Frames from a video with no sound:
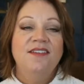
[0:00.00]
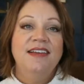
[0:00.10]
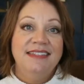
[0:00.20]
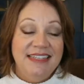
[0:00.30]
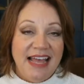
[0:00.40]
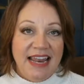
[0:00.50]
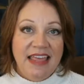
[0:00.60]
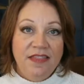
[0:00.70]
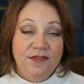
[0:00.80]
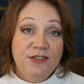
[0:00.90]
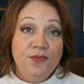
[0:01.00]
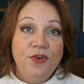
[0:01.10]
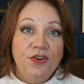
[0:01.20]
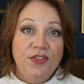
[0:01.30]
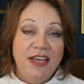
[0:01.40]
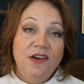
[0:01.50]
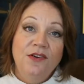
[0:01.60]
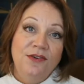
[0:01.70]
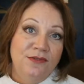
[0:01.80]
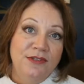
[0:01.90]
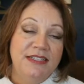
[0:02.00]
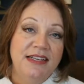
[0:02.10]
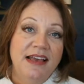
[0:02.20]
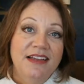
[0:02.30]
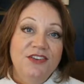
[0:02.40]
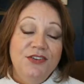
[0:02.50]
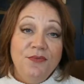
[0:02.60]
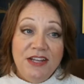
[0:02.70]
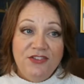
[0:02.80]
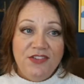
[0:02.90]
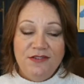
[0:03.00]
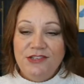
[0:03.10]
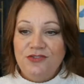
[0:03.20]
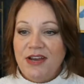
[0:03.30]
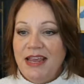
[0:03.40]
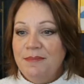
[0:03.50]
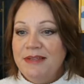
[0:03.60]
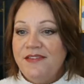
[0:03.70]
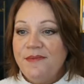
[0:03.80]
and setting those quarterly goals to reach those dreams.